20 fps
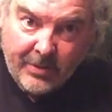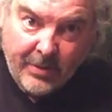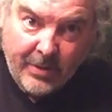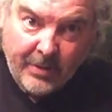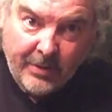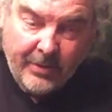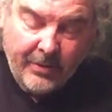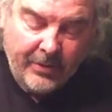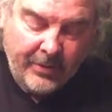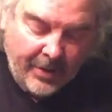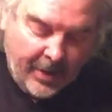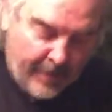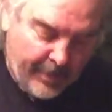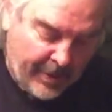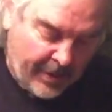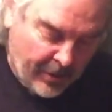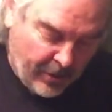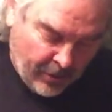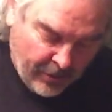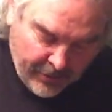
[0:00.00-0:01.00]
because it's going to
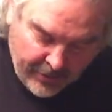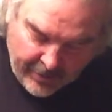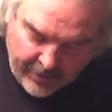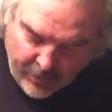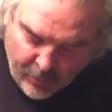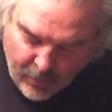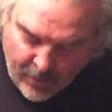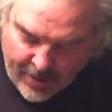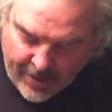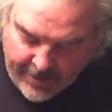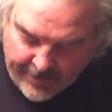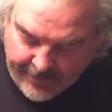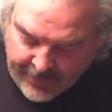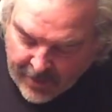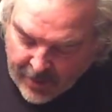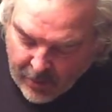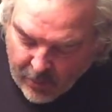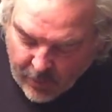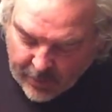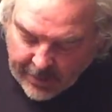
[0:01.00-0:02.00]
be holding the weight.
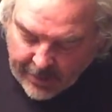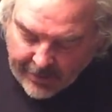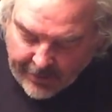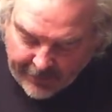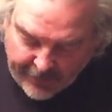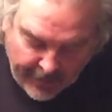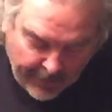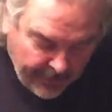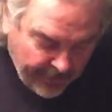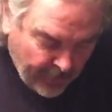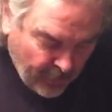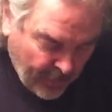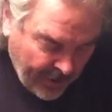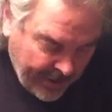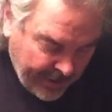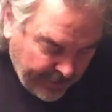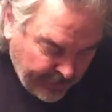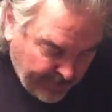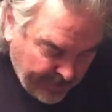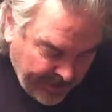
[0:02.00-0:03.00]
Well, now the weight
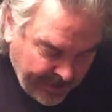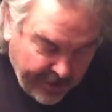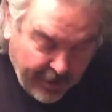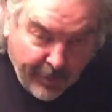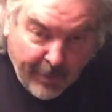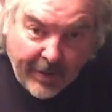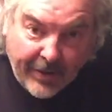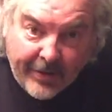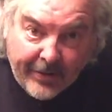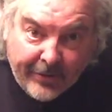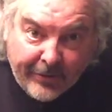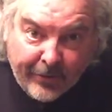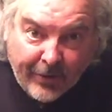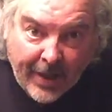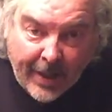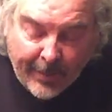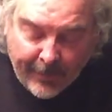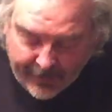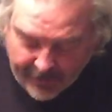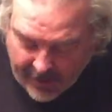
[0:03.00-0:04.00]
is being held by these
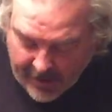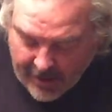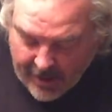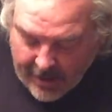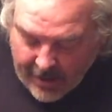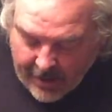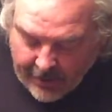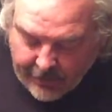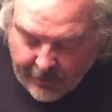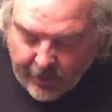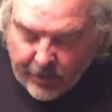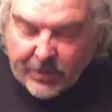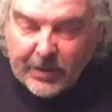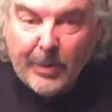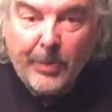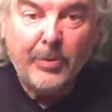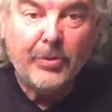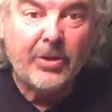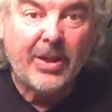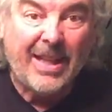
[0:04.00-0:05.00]
straps, and so your
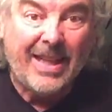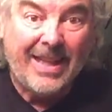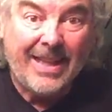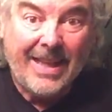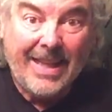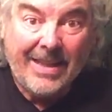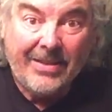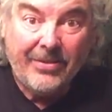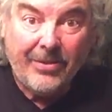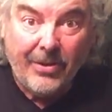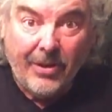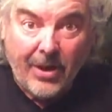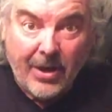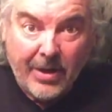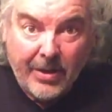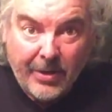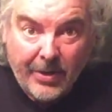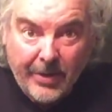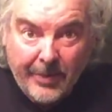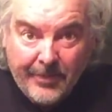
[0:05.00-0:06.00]
zippers are going to last
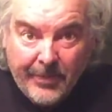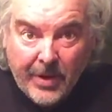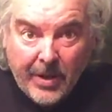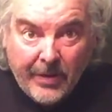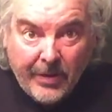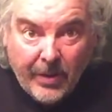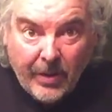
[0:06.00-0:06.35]
longer